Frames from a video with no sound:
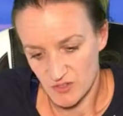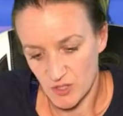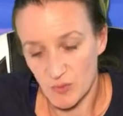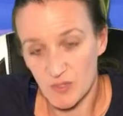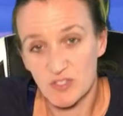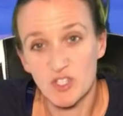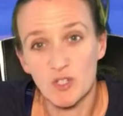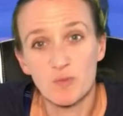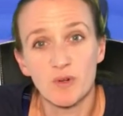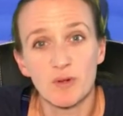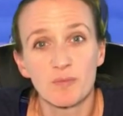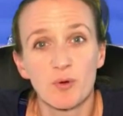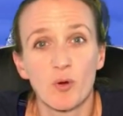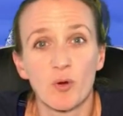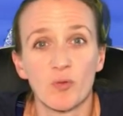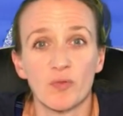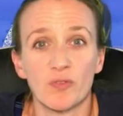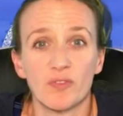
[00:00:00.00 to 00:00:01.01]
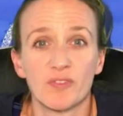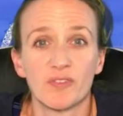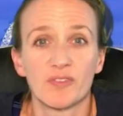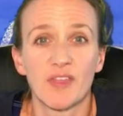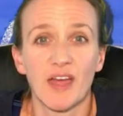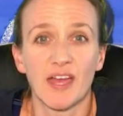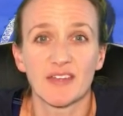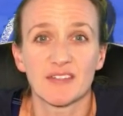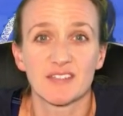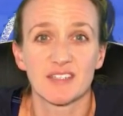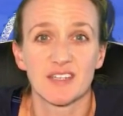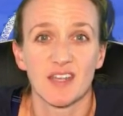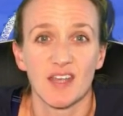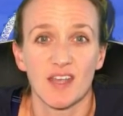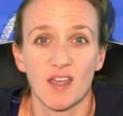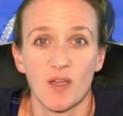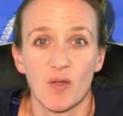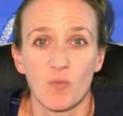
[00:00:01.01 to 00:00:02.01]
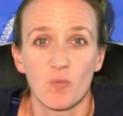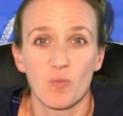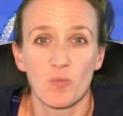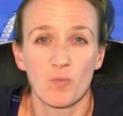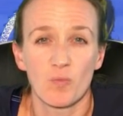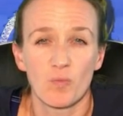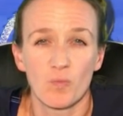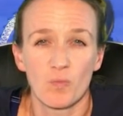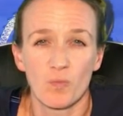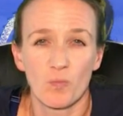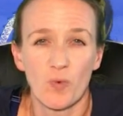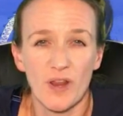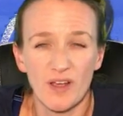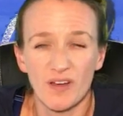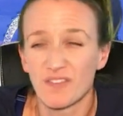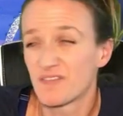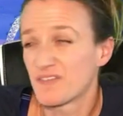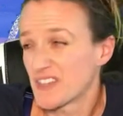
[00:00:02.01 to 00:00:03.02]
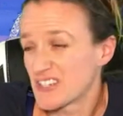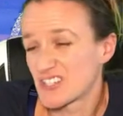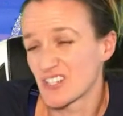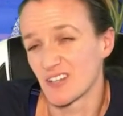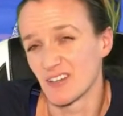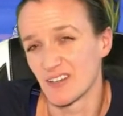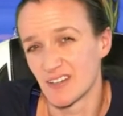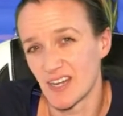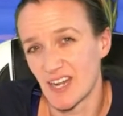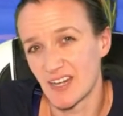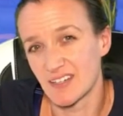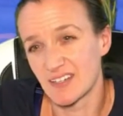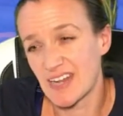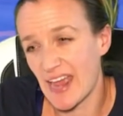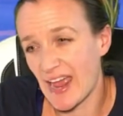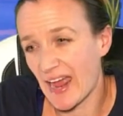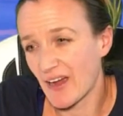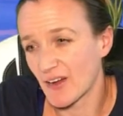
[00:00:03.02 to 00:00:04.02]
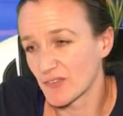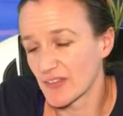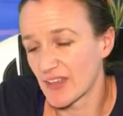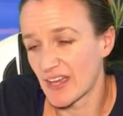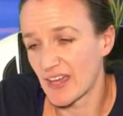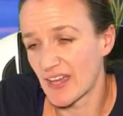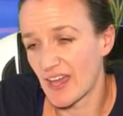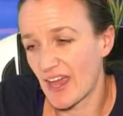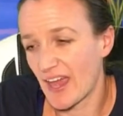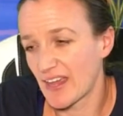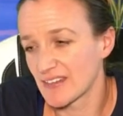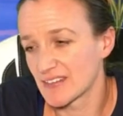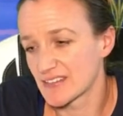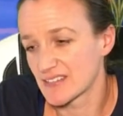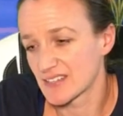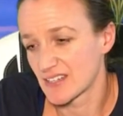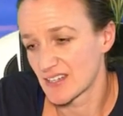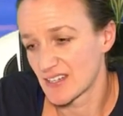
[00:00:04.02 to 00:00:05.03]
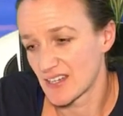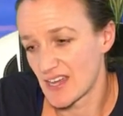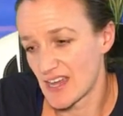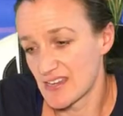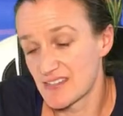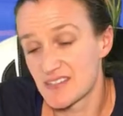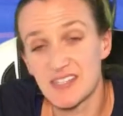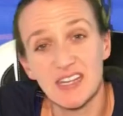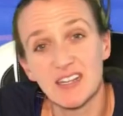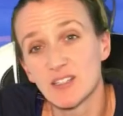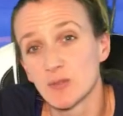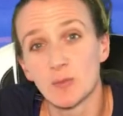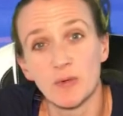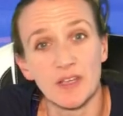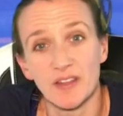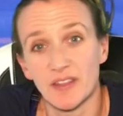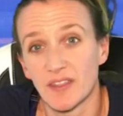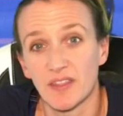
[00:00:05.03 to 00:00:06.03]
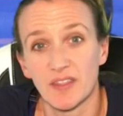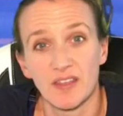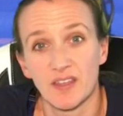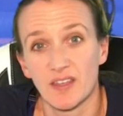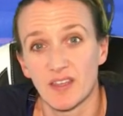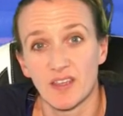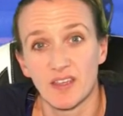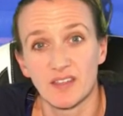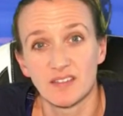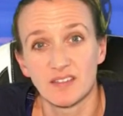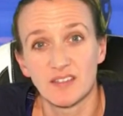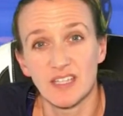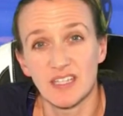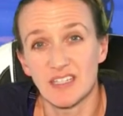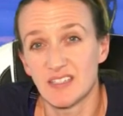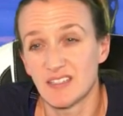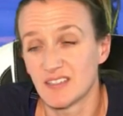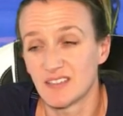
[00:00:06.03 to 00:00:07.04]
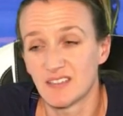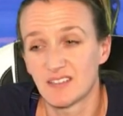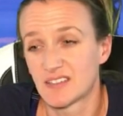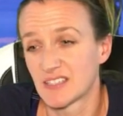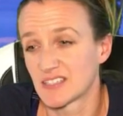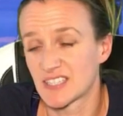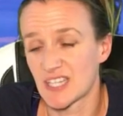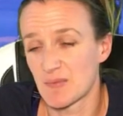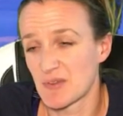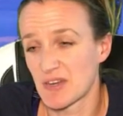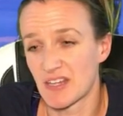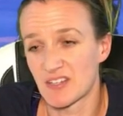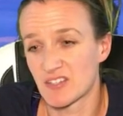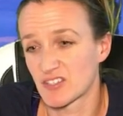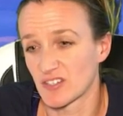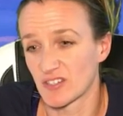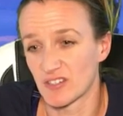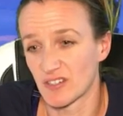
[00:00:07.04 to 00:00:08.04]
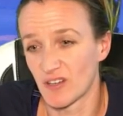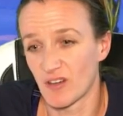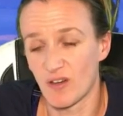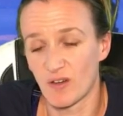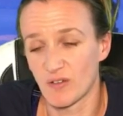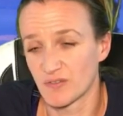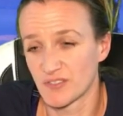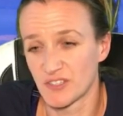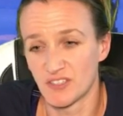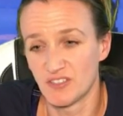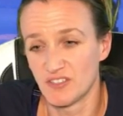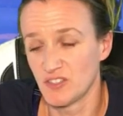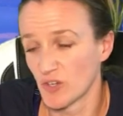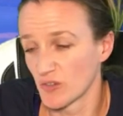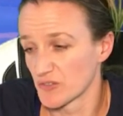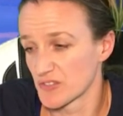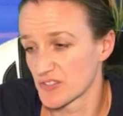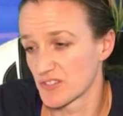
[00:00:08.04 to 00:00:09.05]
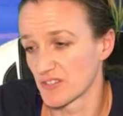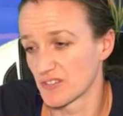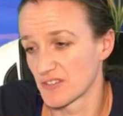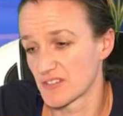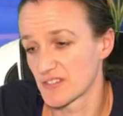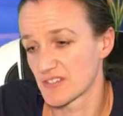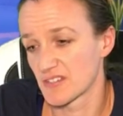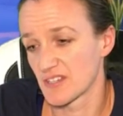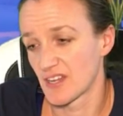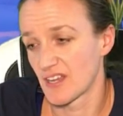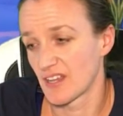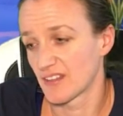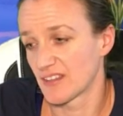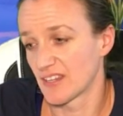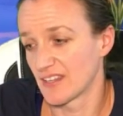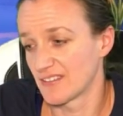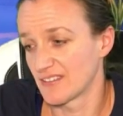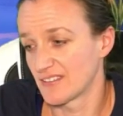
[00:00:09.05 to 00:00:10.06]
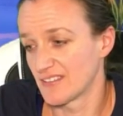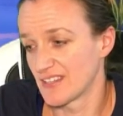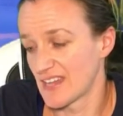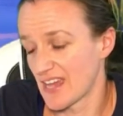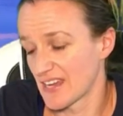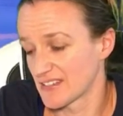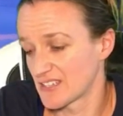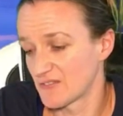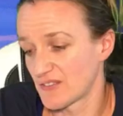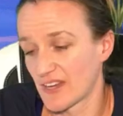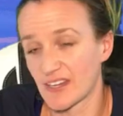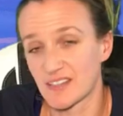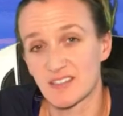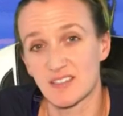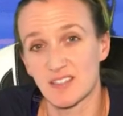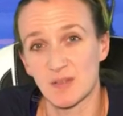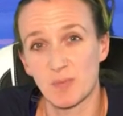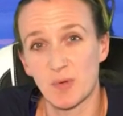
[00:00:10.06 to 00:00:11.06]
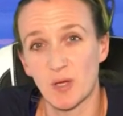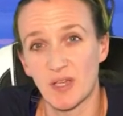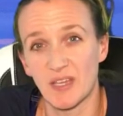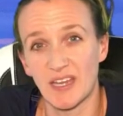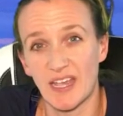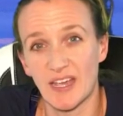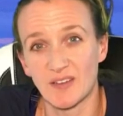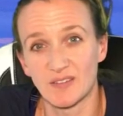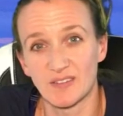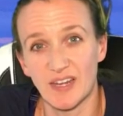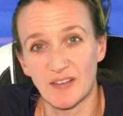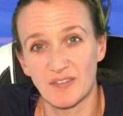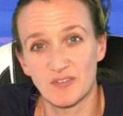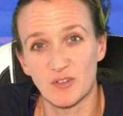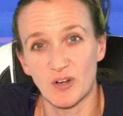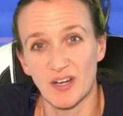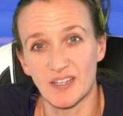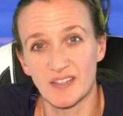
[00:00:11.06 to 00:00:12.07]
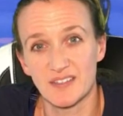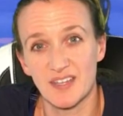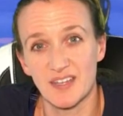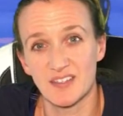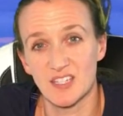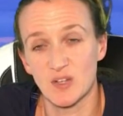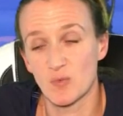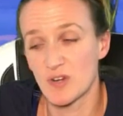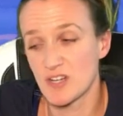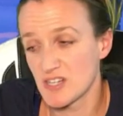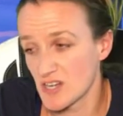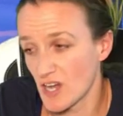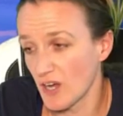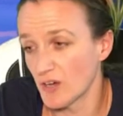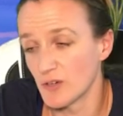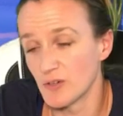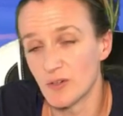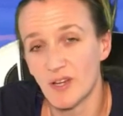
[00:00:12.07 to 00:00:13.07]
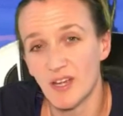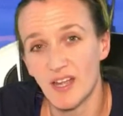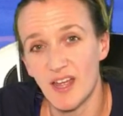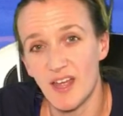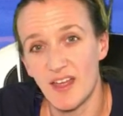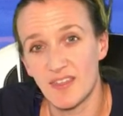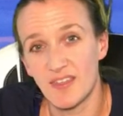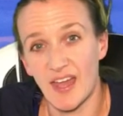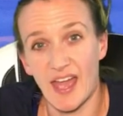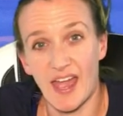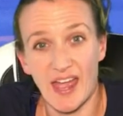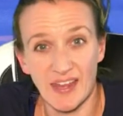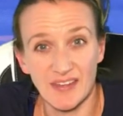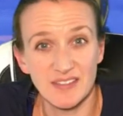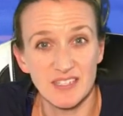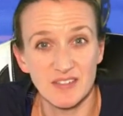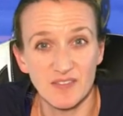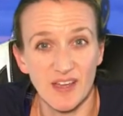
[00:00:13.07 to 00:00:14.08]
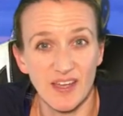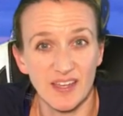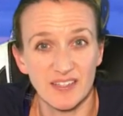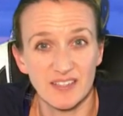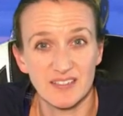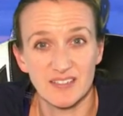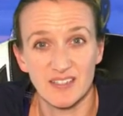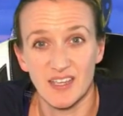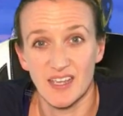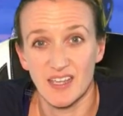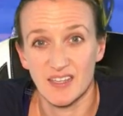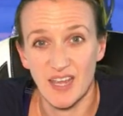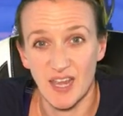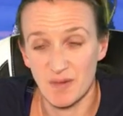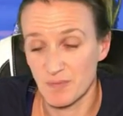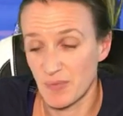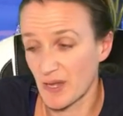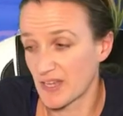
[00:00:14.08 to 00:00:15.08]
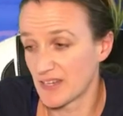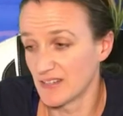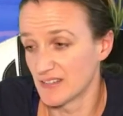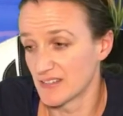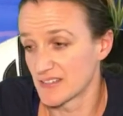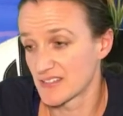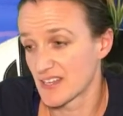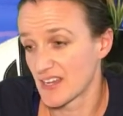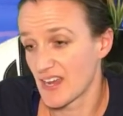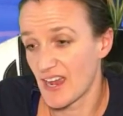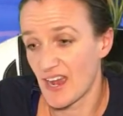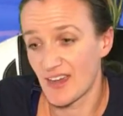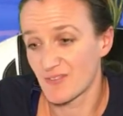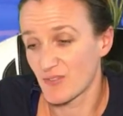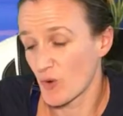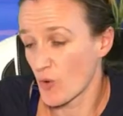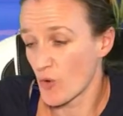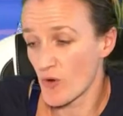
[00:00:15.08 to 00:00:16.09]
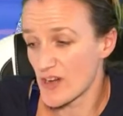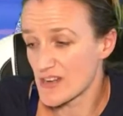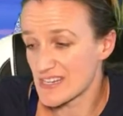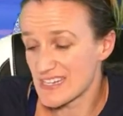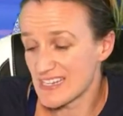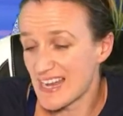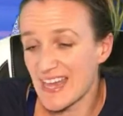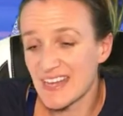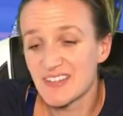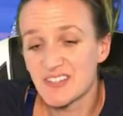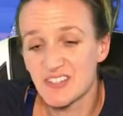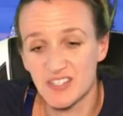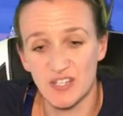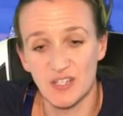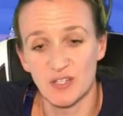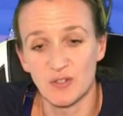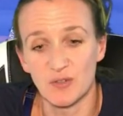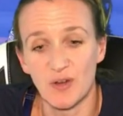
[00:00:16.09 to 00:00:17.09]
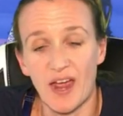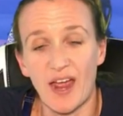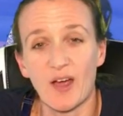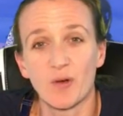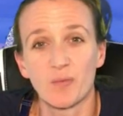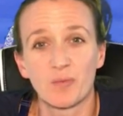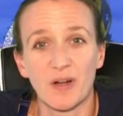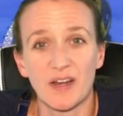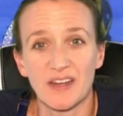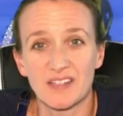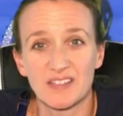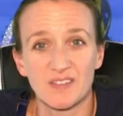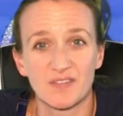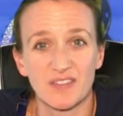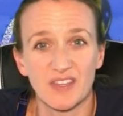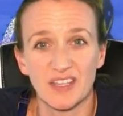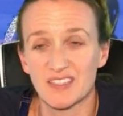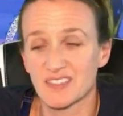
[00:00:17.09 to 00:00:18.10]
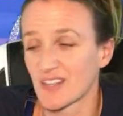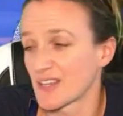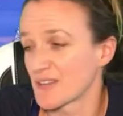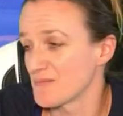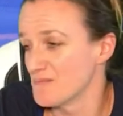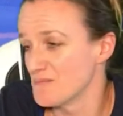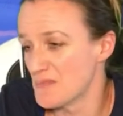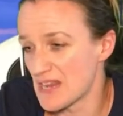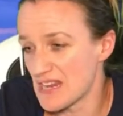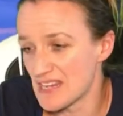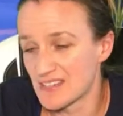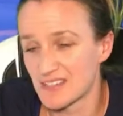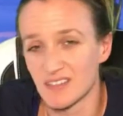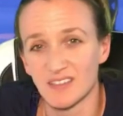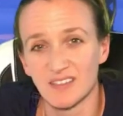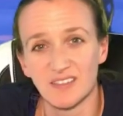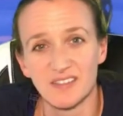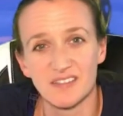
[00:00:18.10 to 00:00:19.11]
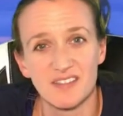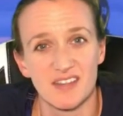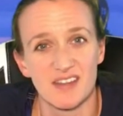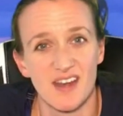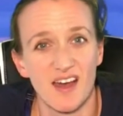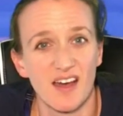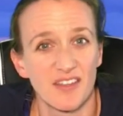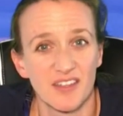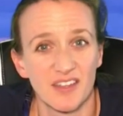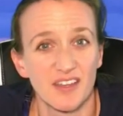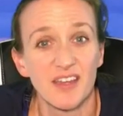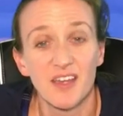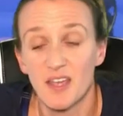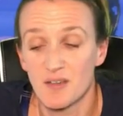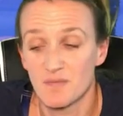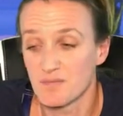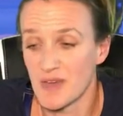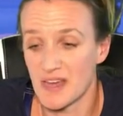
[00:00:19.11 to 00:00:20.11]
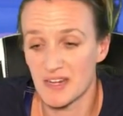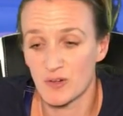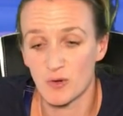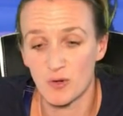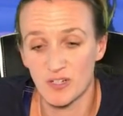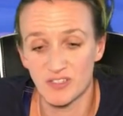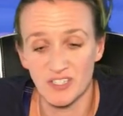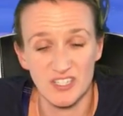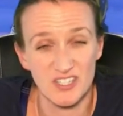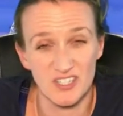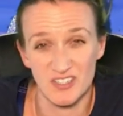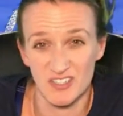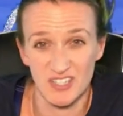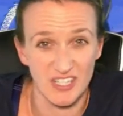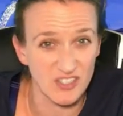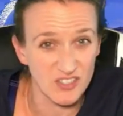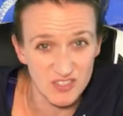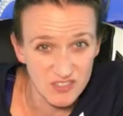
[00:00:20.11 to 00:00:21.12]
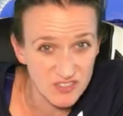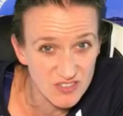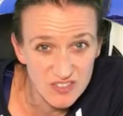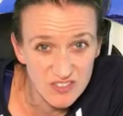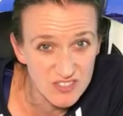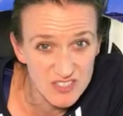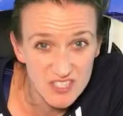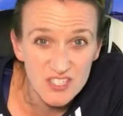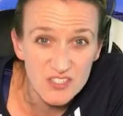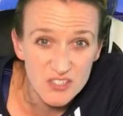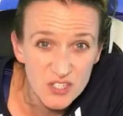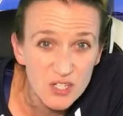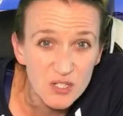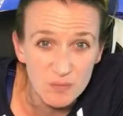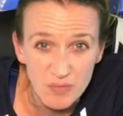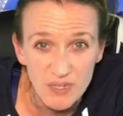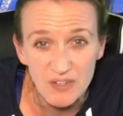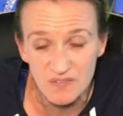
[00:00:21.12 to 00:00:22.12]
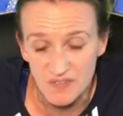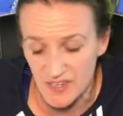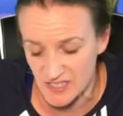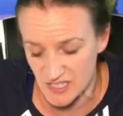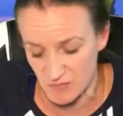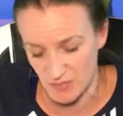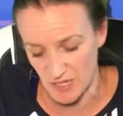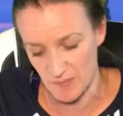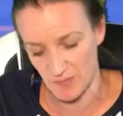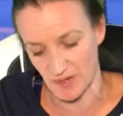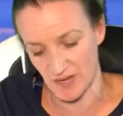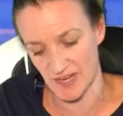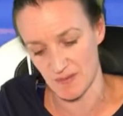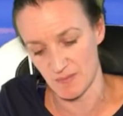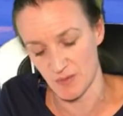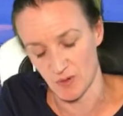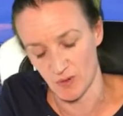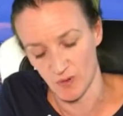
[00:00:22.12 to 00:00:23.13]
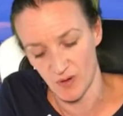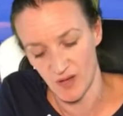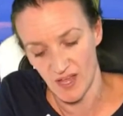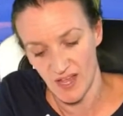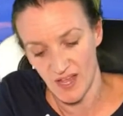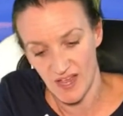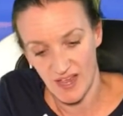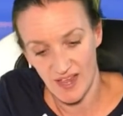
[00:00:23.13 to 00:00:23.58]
So it's super important that we are vigilant and get out there and deal with the dissemination of the nonsense that the anti-vaxxers are putting out left, right and centre. We know that anti-vax campaigners have already led to outbreaks of things like measles and other medical conditions that just shouldn't be affecting people anymore.